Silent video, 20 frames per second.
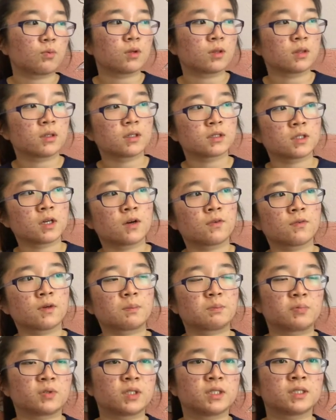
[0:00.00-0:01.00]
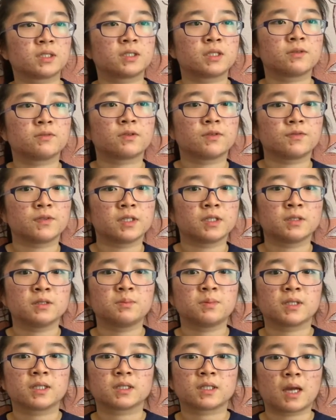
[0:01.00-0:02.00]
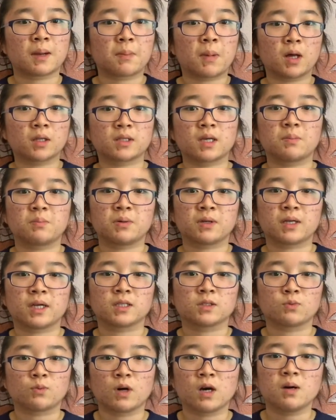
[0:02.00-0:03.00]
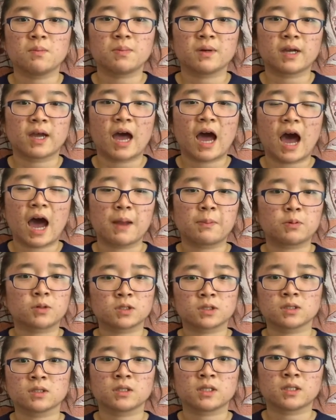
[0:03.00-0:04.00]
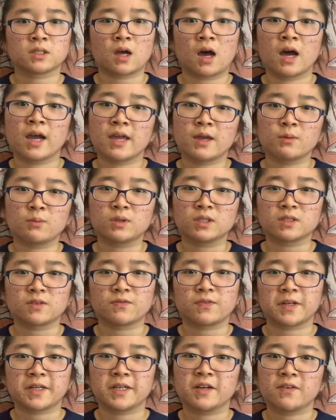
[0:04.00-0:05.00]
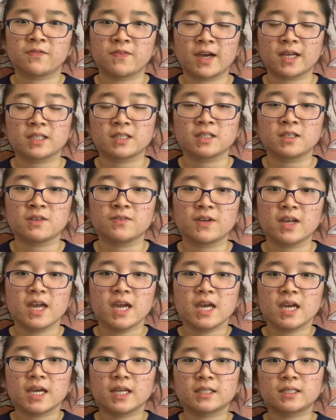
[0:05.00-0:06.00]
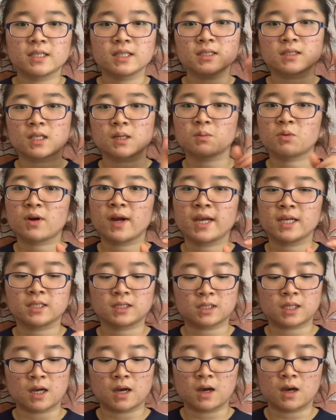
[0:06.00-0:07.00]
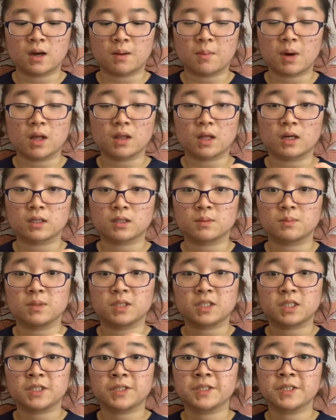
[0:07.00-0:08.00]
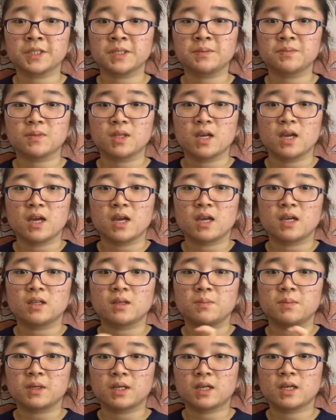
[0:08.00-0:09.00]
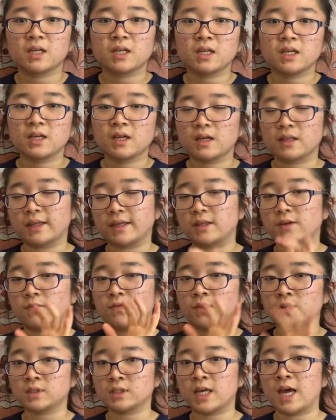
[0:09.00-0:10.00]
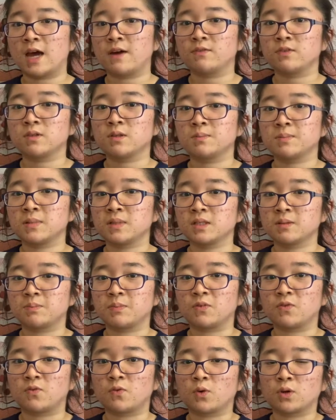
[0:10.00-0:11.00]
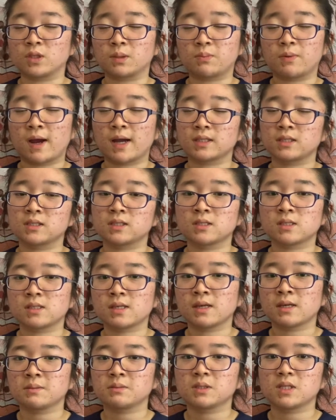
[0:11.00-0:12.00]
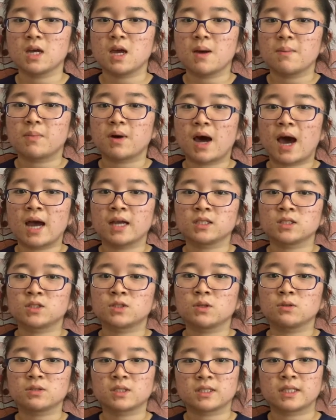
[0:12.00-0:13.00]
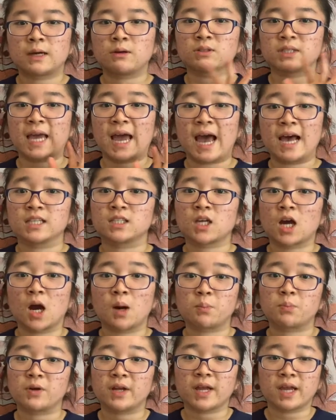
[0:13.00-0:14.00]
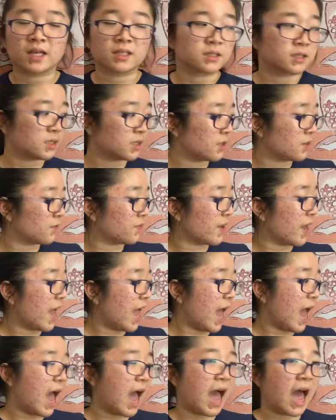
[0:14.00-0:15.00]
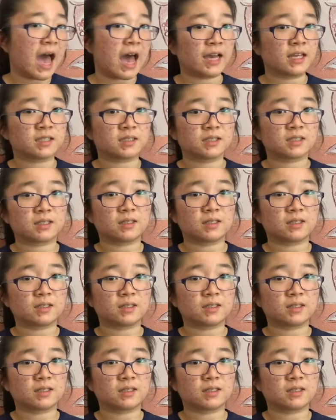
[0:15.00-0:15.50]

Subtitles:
looked over Princeton Review because I bought that book as well, but I personally thought it wasn't very effective. It did summarize a lot of the material in the beginning, like the first half of the book before the practice exams, but I just don't think that was as comprehensive as